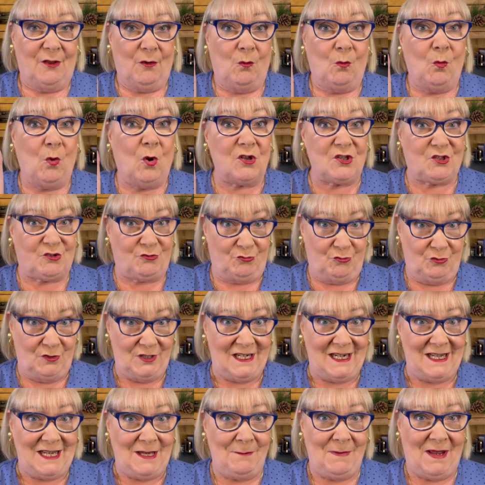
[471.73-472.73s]
what's
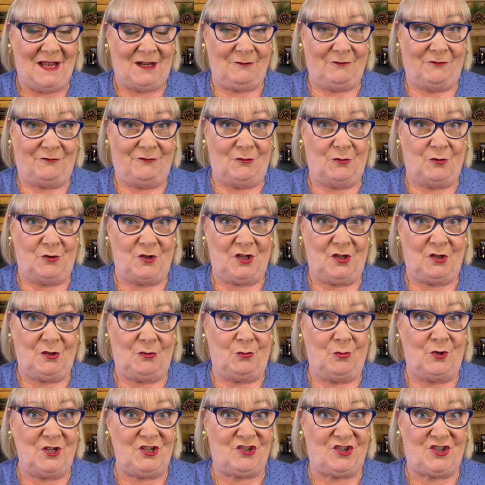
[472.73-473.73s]
really meant for you,
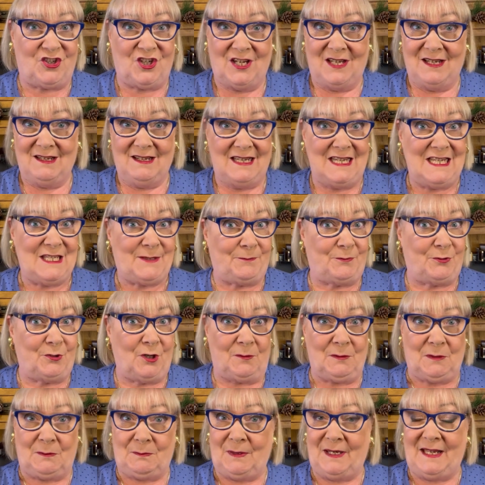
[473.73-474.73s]
which is
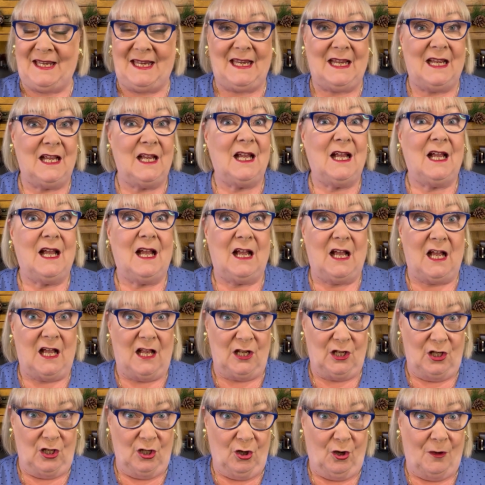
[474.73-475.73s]
probably a
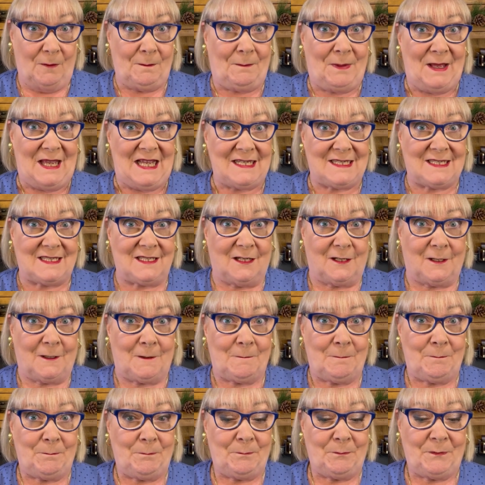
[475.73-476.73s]
lot better?
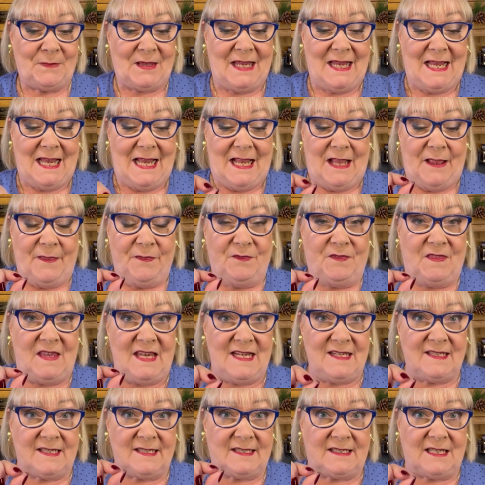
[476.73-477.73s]

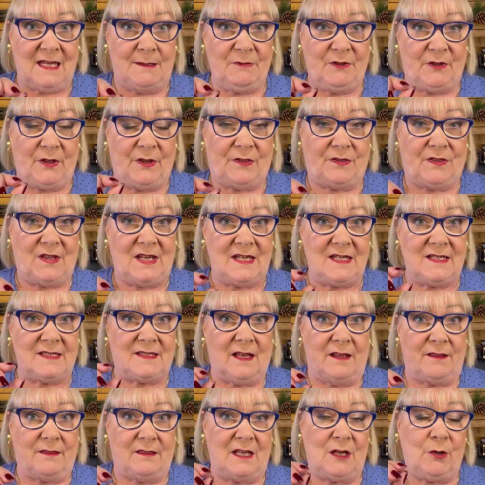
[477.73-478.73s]
These are some of the things
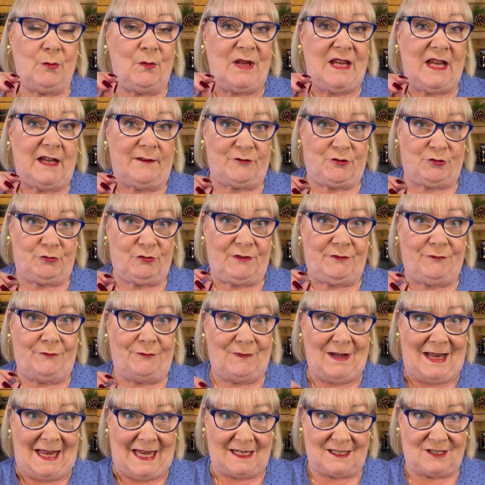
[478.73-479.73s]
I think we have to
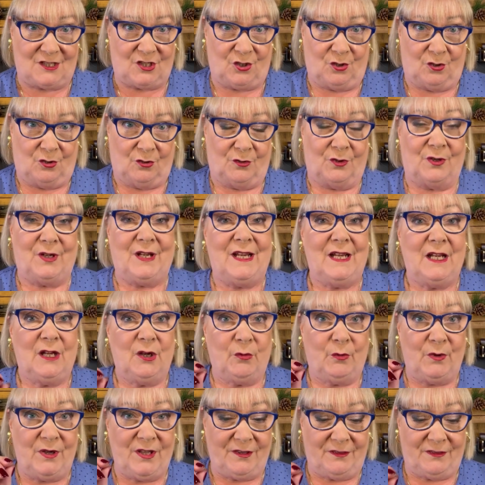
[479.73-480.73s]
reflect on
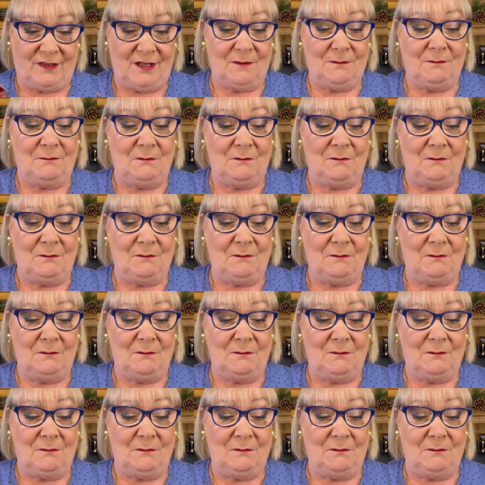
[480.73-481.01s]
with